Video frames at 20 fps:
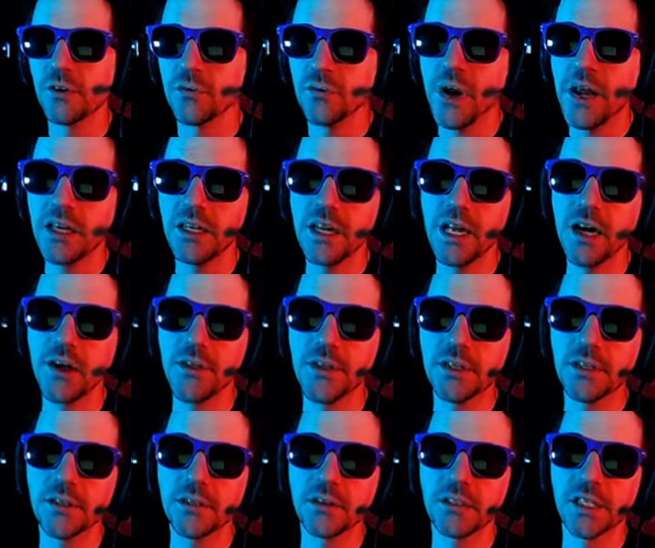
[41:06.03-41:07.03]
right now
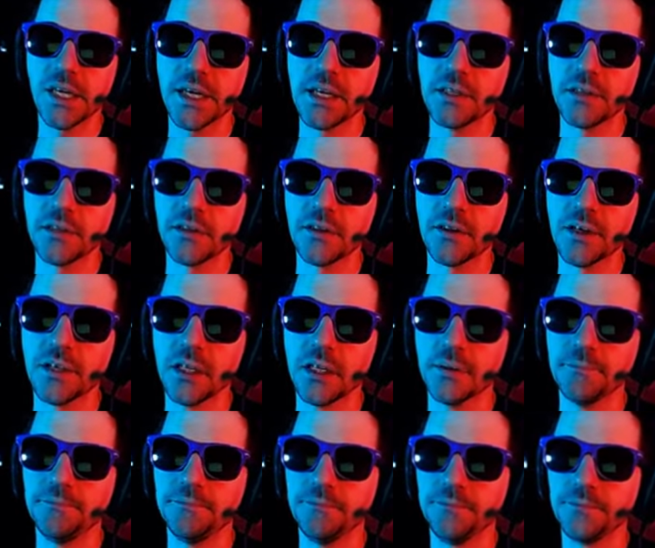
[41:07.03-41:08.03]
this looks like it's the
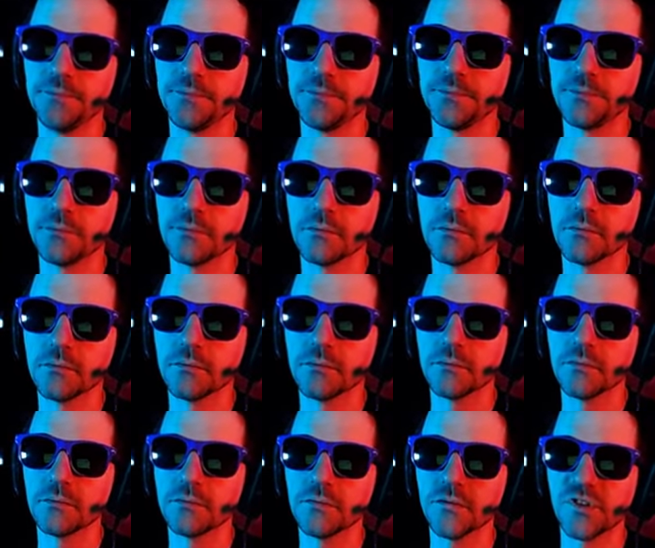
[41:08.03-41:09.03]

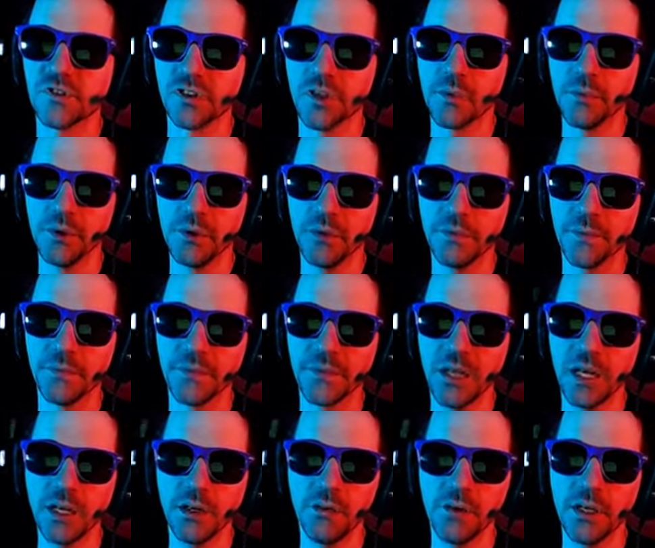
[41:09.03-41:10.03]
summer
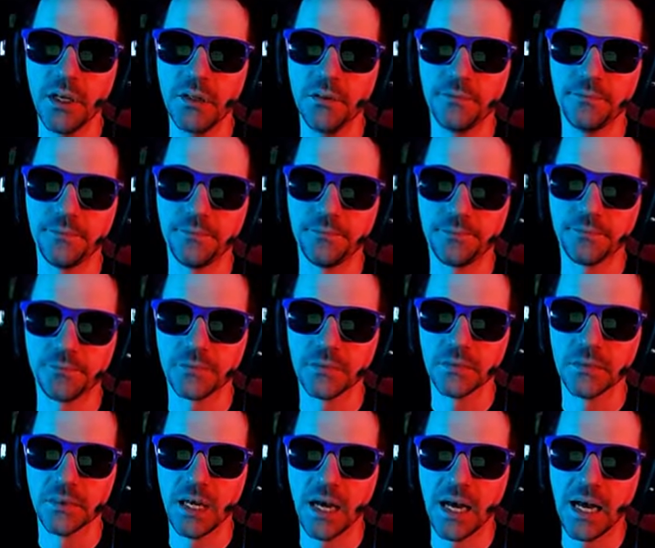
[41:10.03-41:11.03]
area?
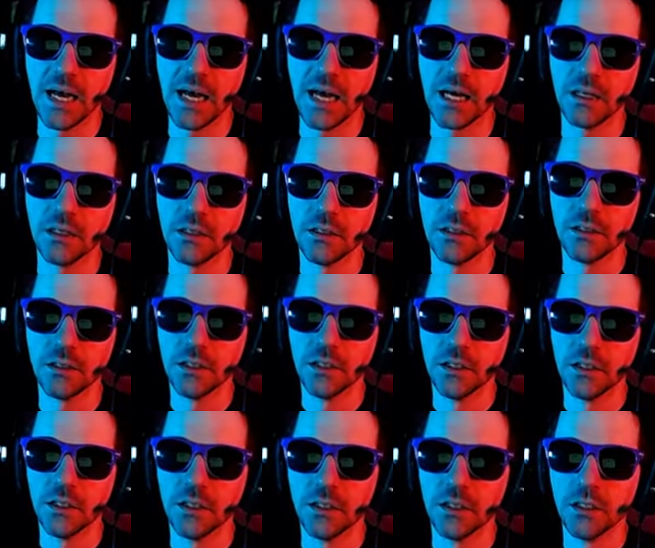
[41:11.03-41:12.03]
Ah,
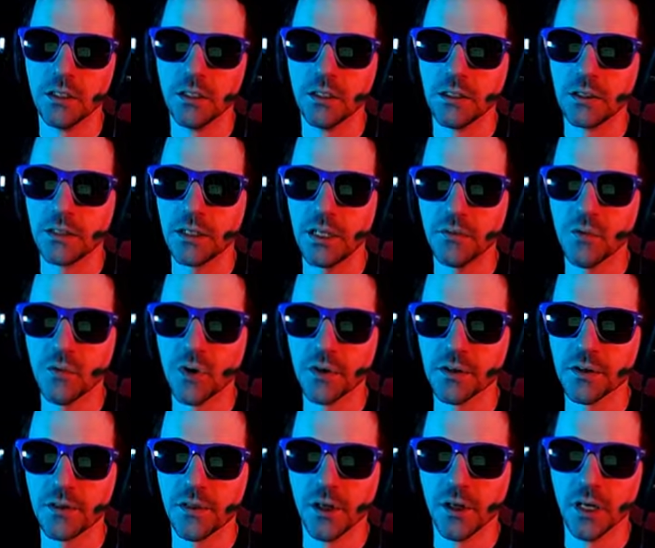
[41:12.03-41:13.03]
that water
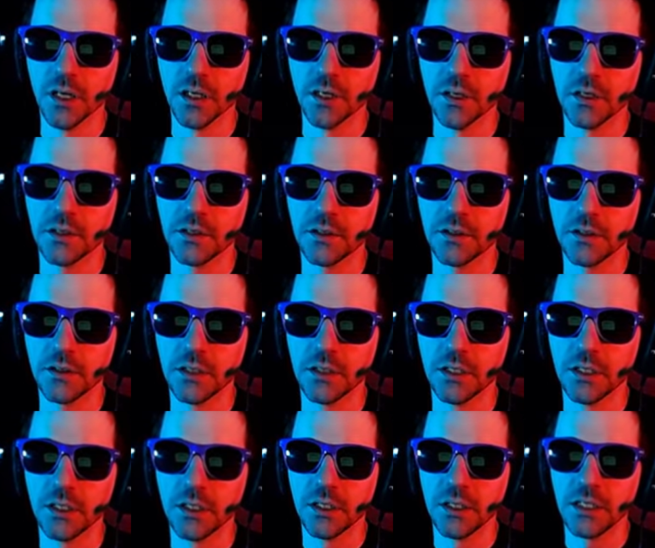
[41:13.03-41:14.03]
thug.
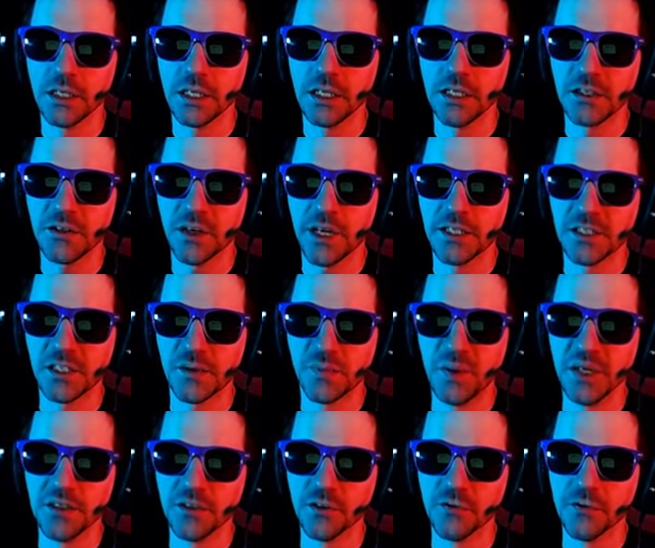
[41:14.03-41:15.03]
He tried
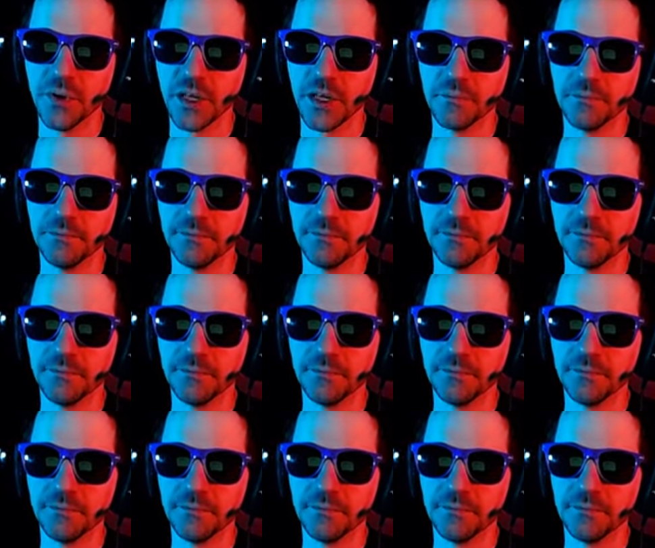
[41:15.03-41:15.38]
spin to win.